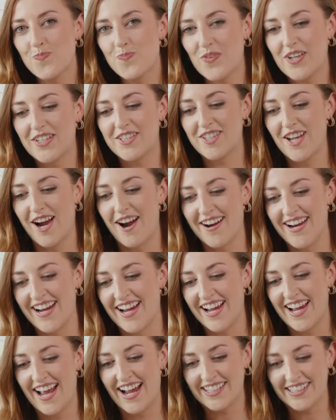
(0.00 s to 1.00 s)
Sorry,
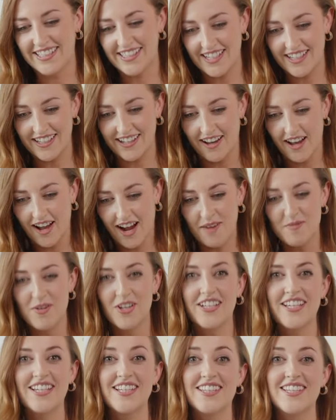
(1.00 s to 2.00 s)
I'm
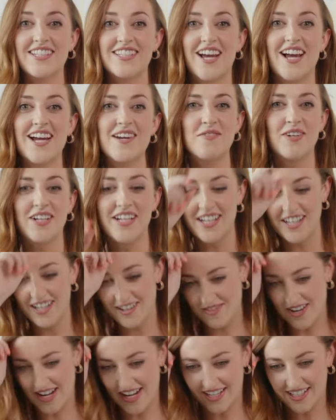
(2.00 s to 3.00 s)
looking at the timer here.
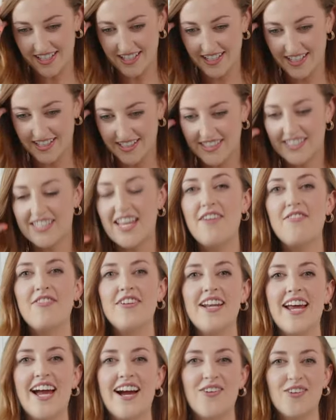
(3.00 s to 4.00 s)
I'm like,
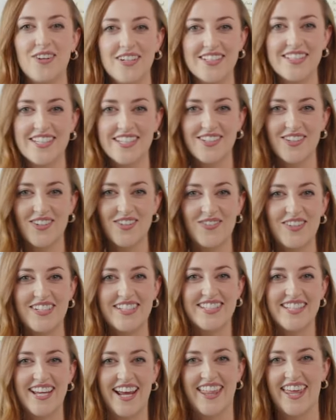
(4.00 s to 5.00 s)
7 hours it took me to
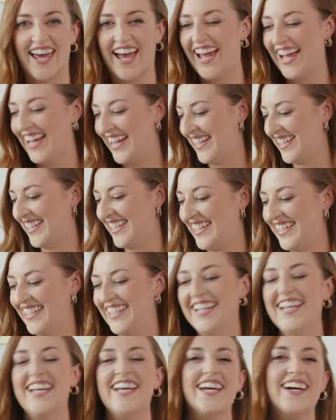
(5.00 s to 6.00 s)
say that.
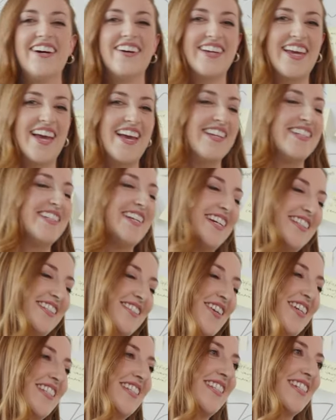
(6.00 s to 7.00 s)
Okay, next
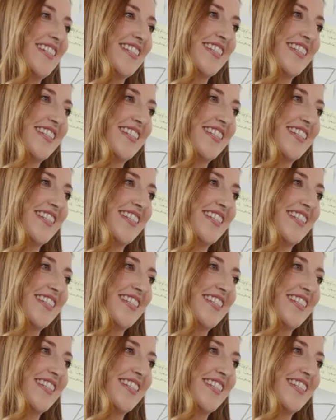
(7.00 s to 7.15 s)
question.